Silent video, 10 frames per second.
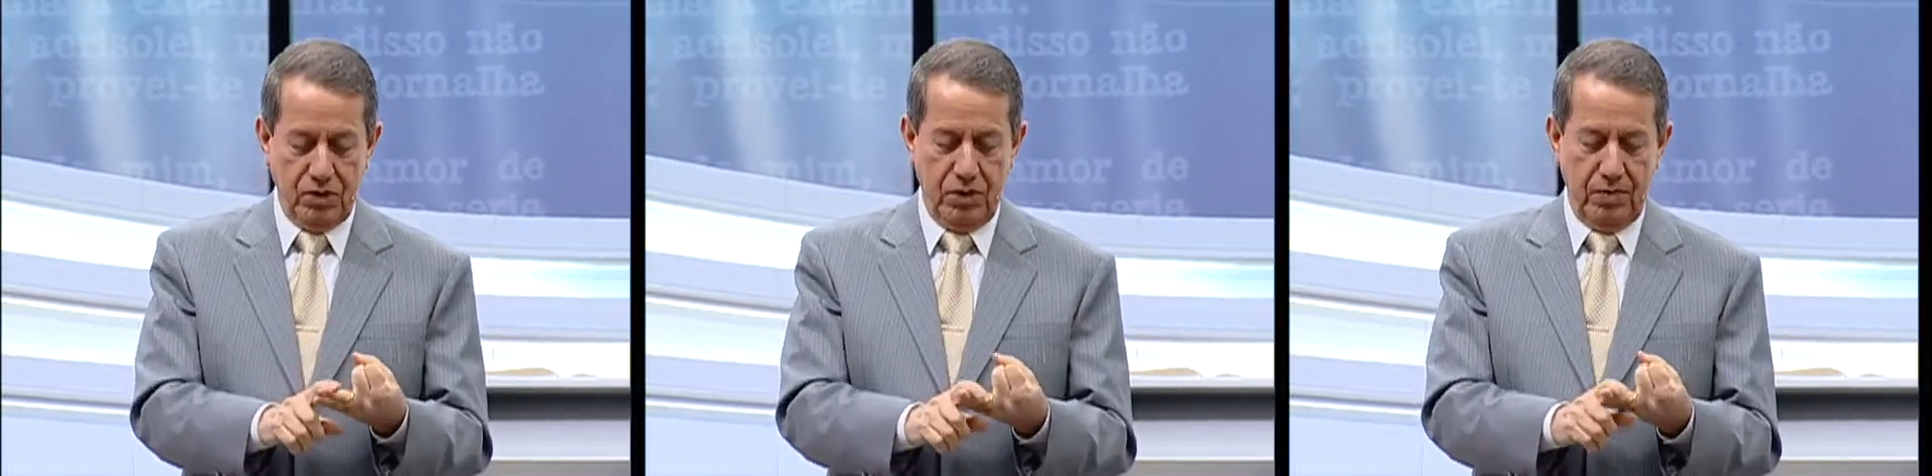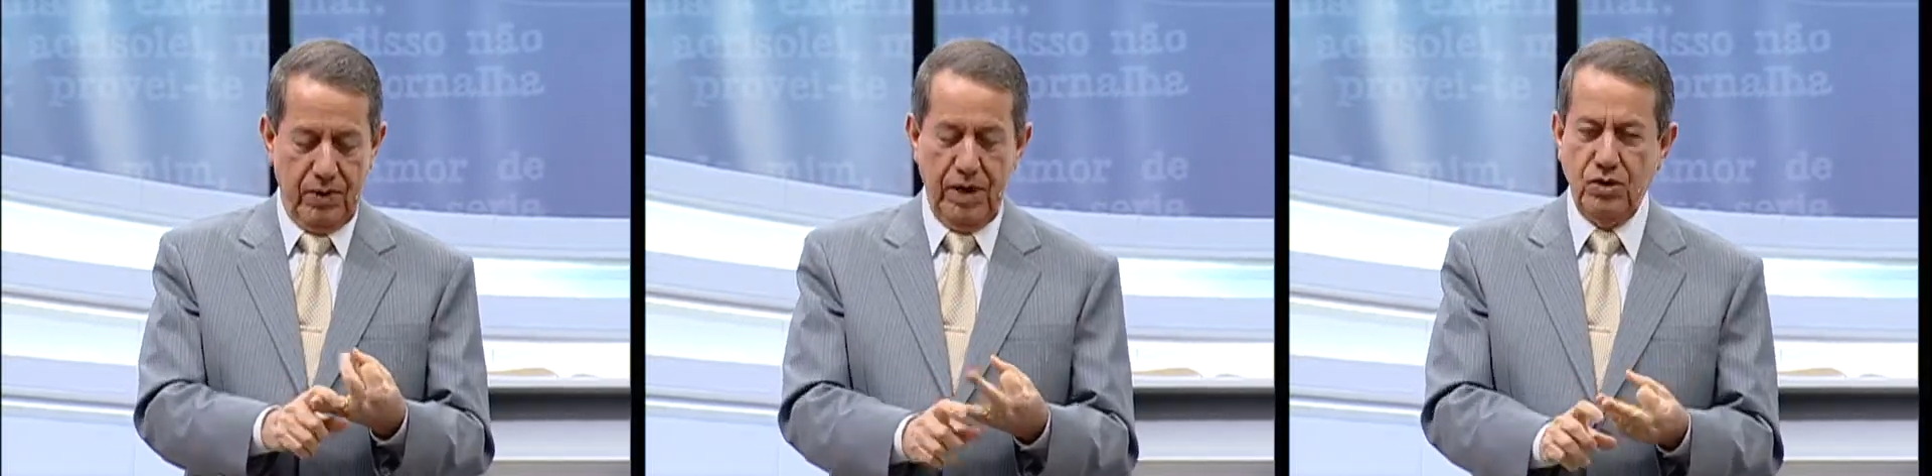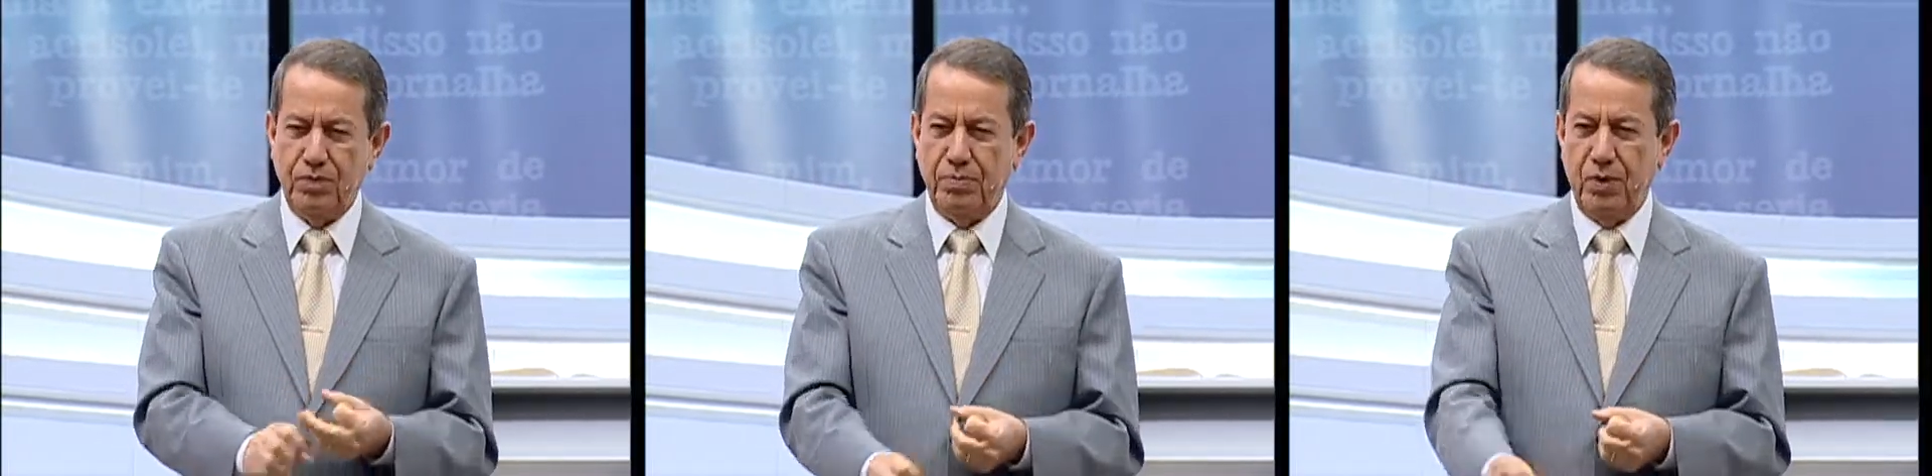We're in a
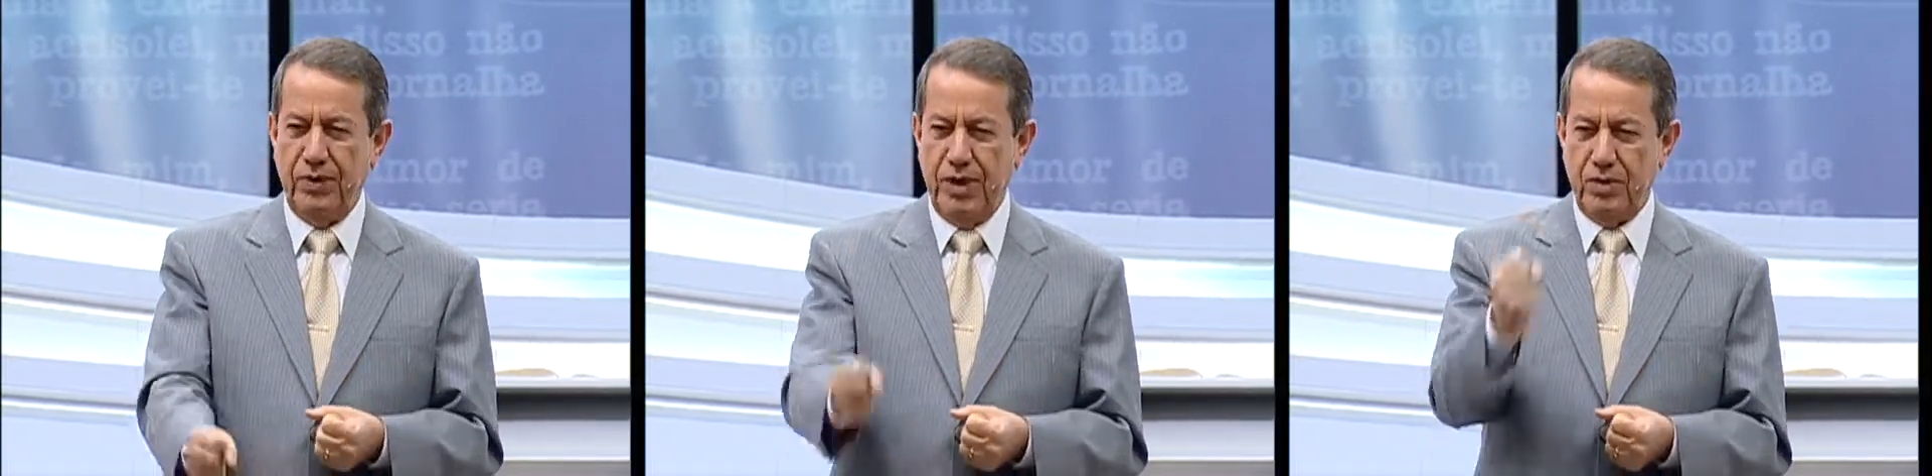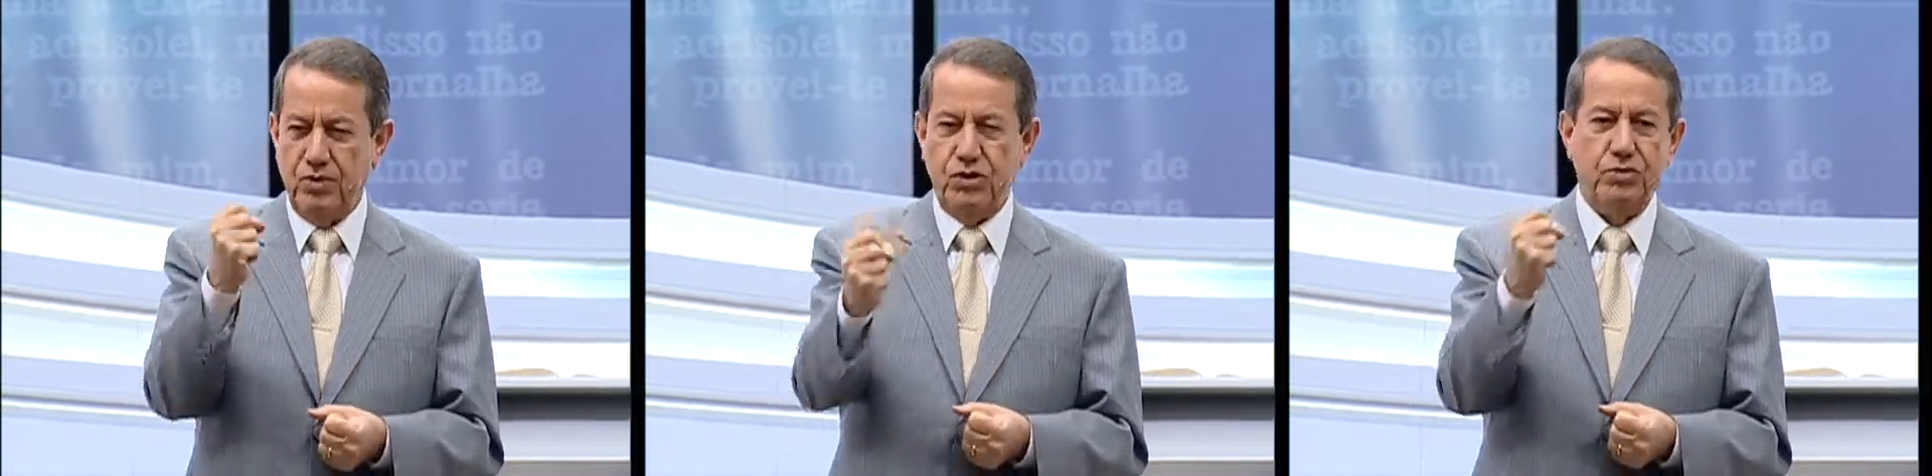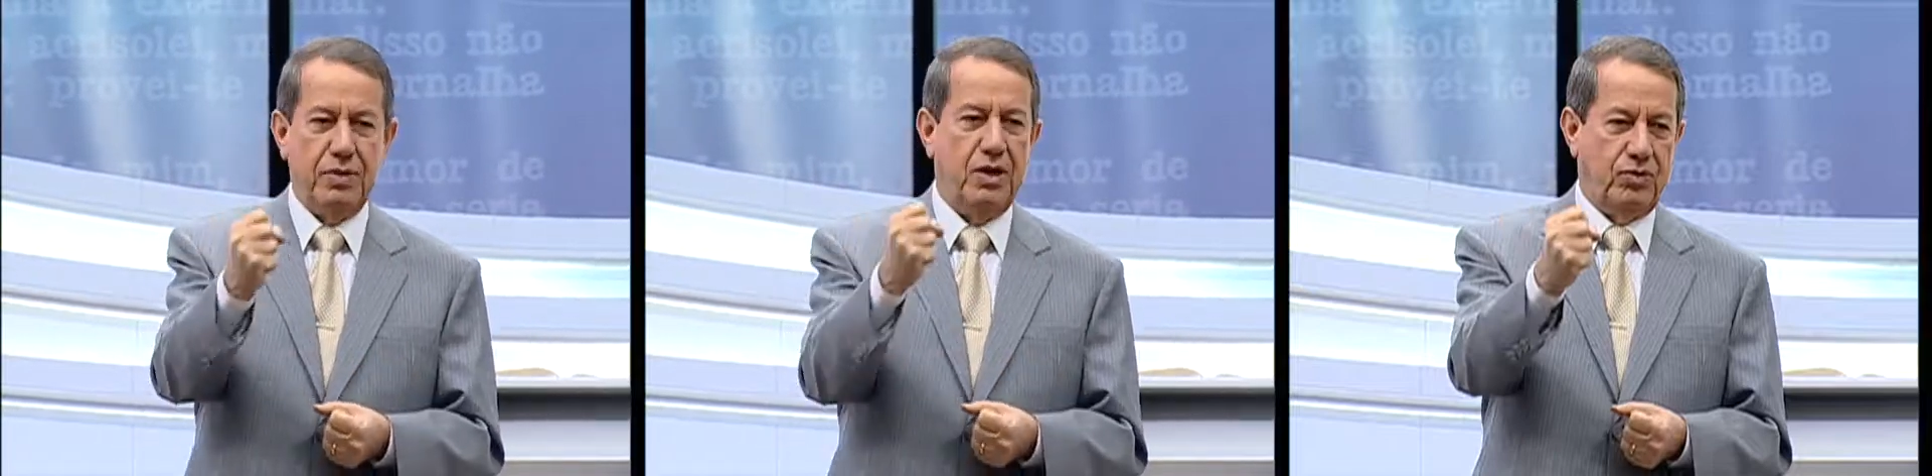kingdom of power
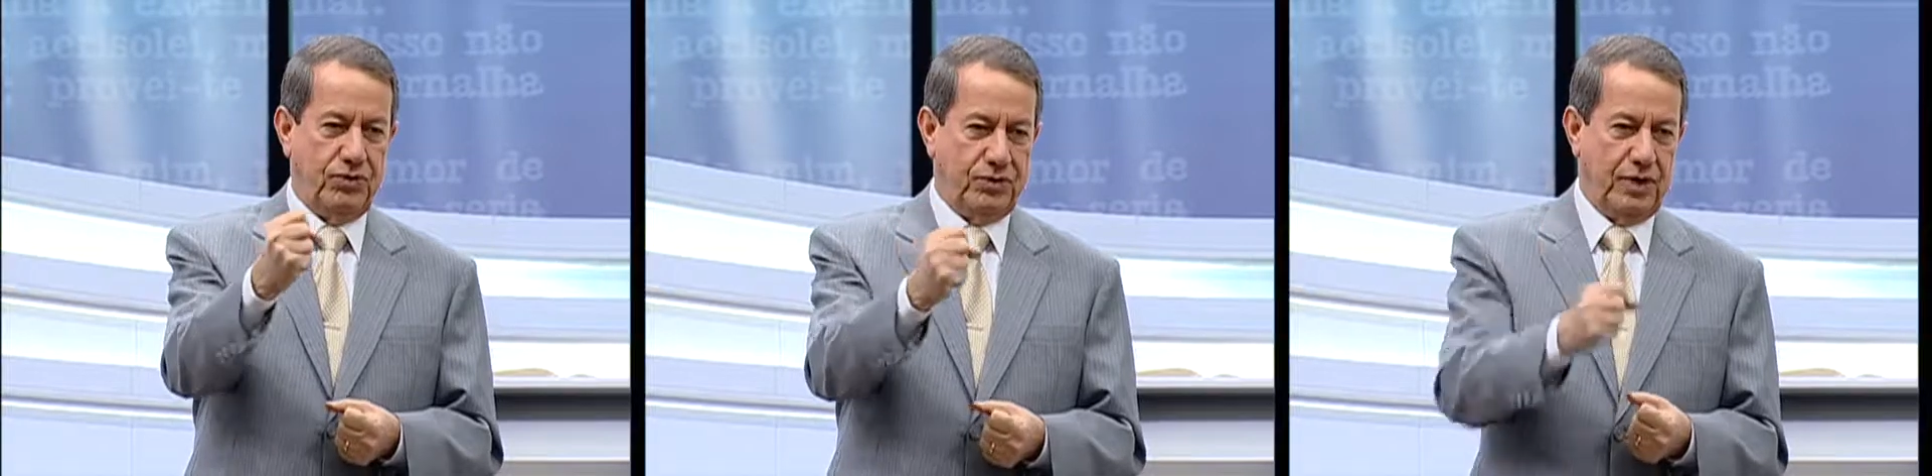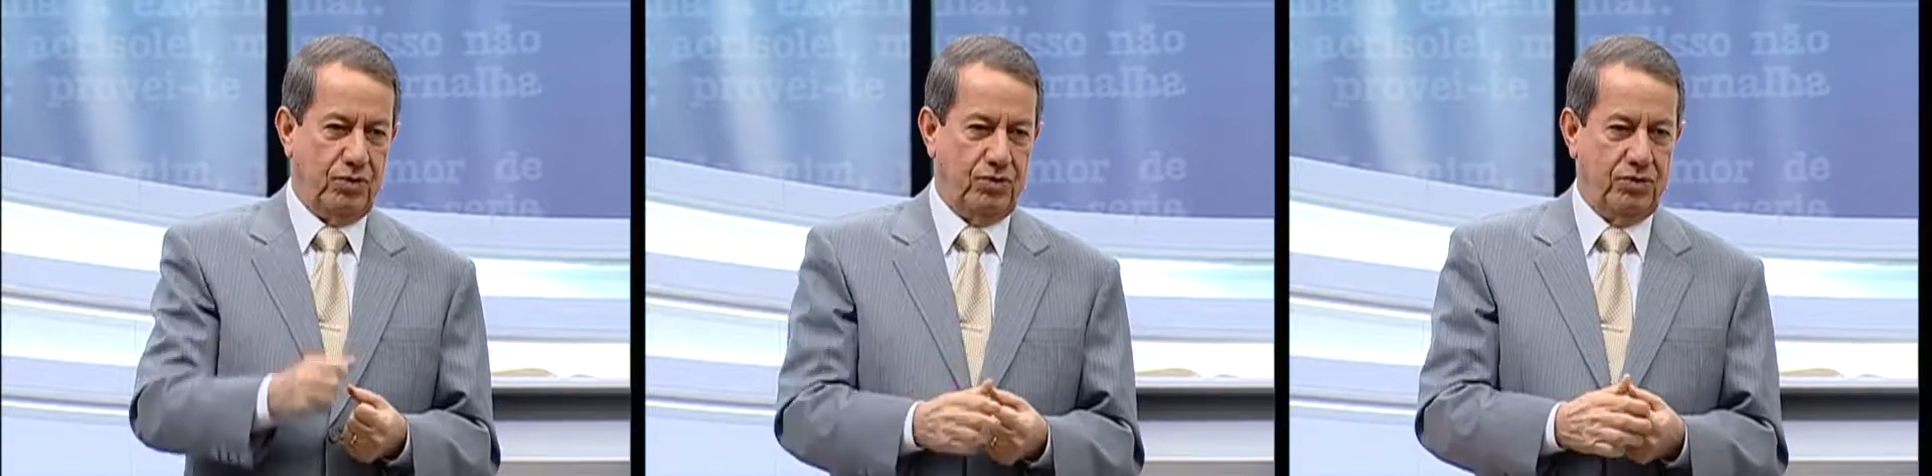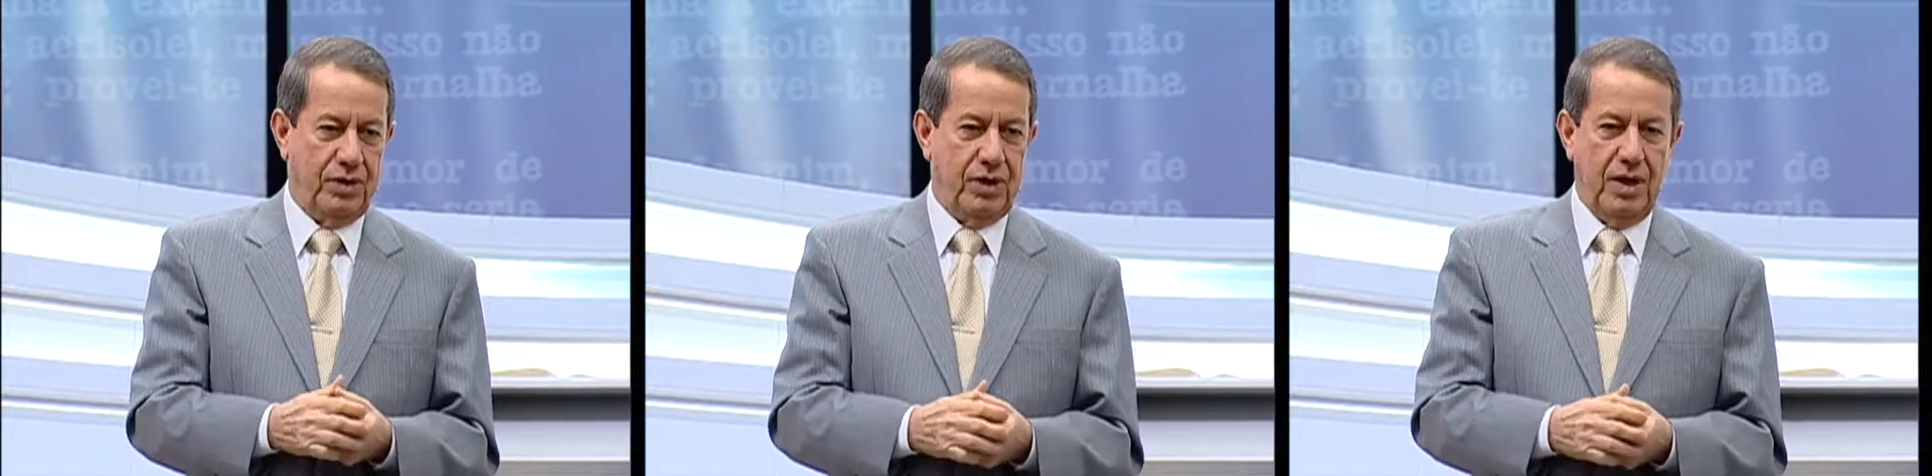of the Holy
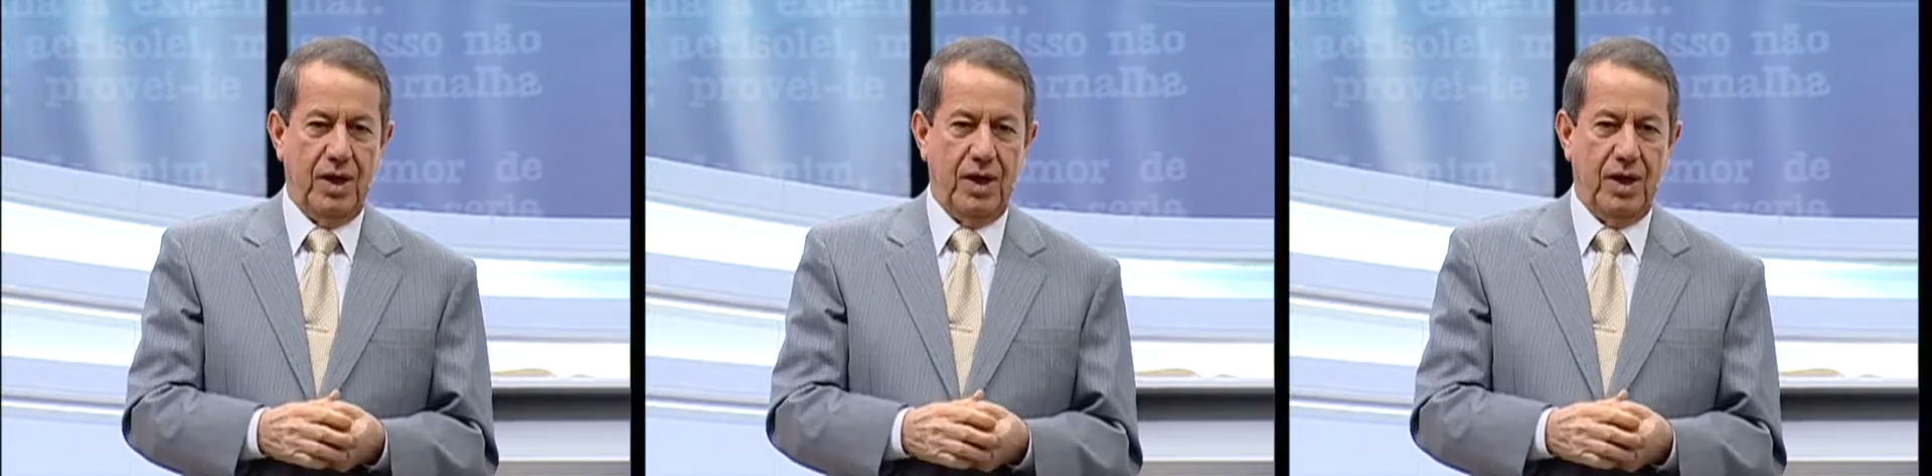Spirit.